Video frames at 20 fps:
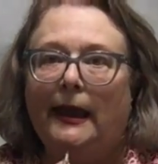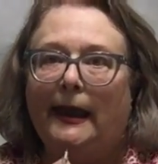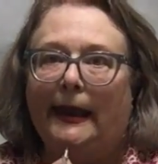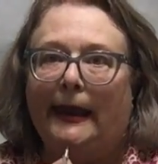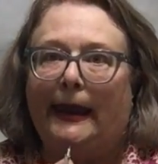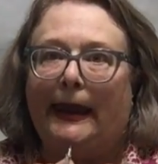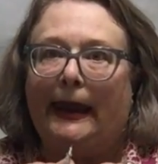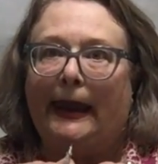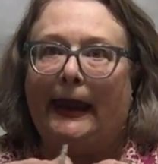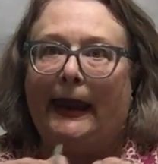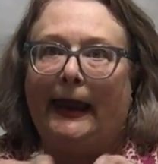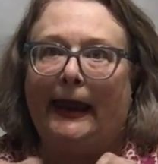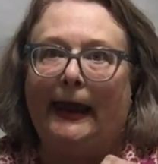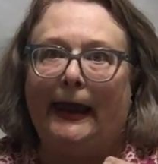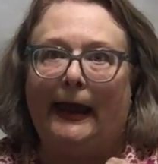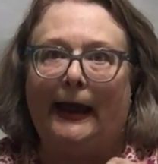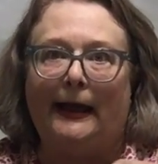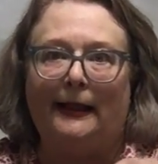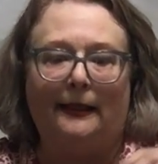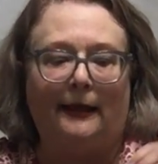Yeah,
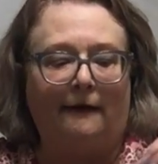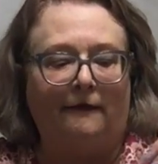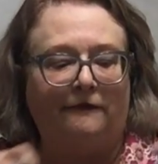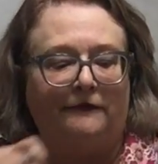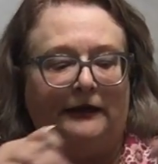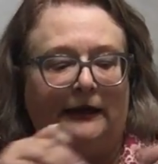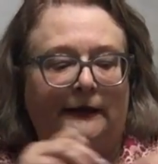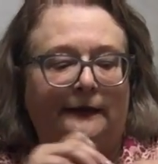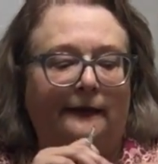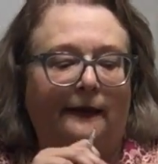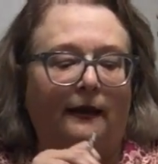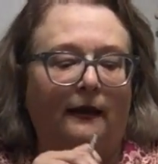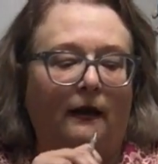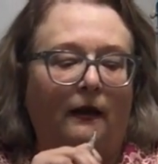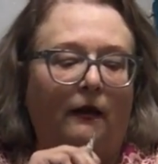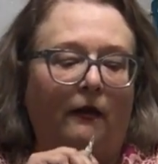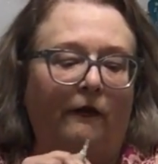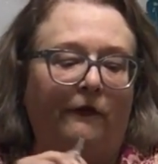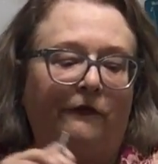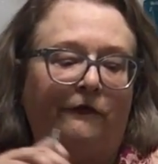I love
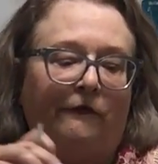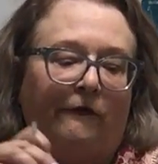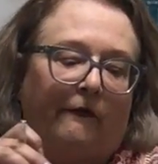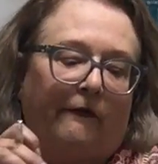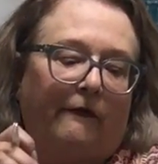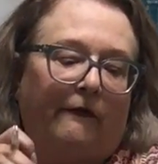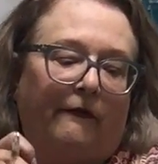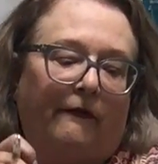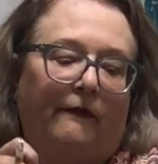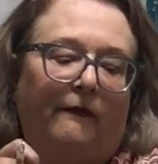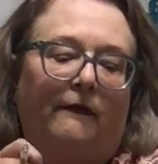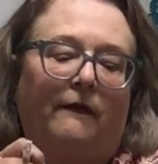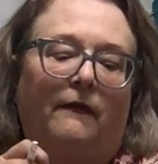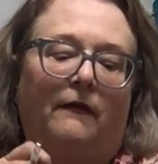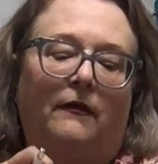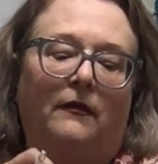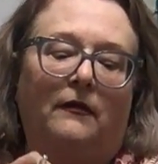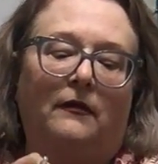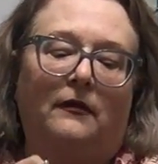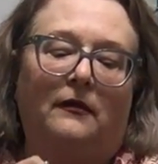details.
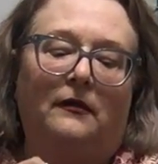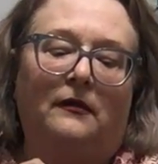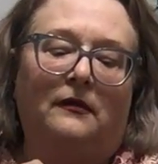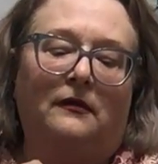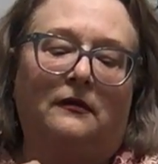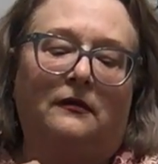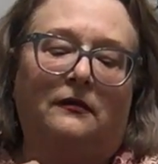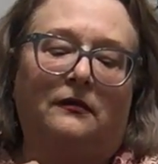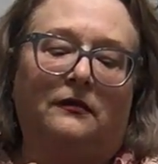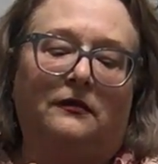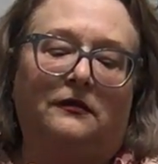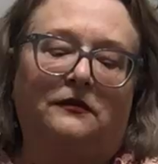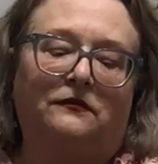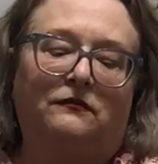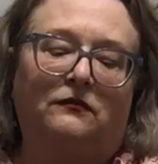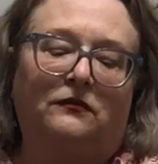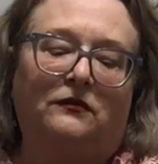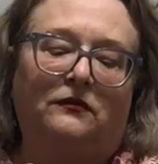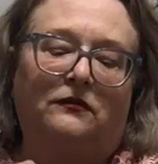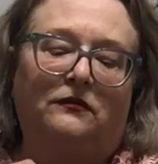And this
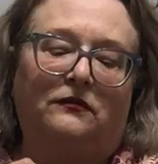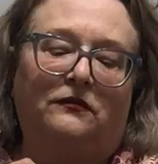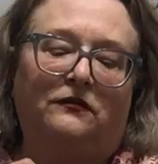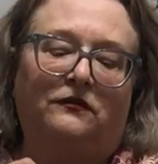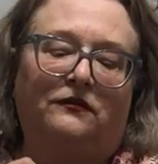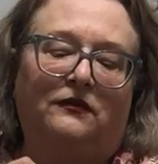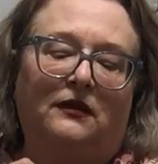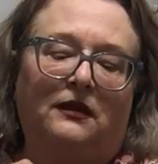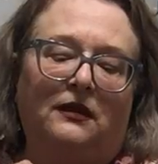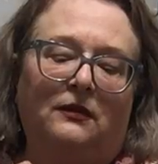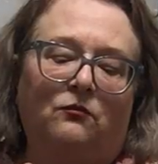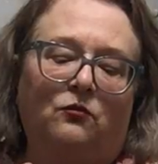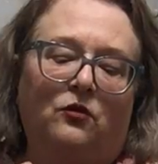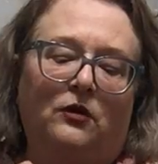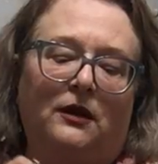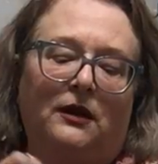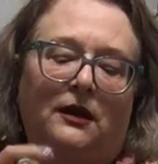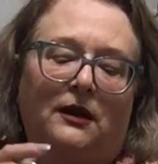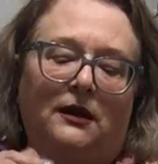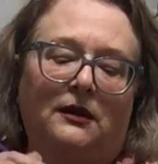one's the same
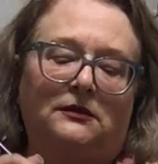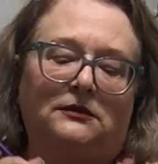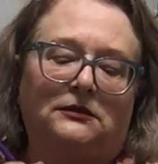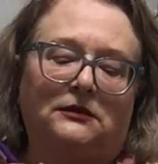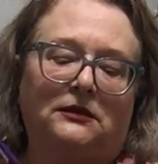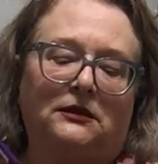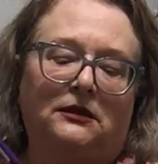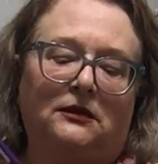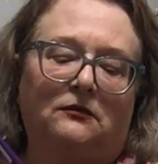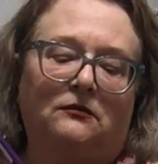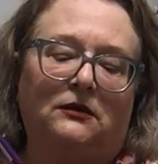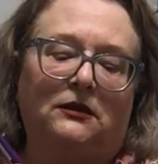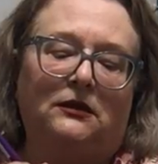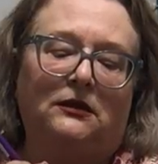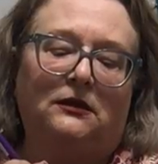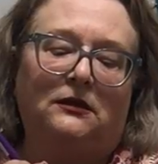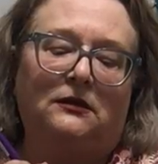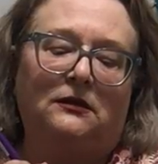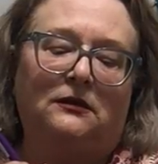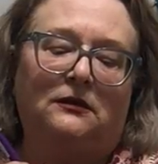way. It's going to go
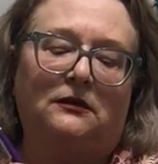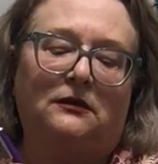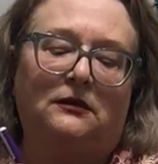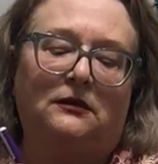in.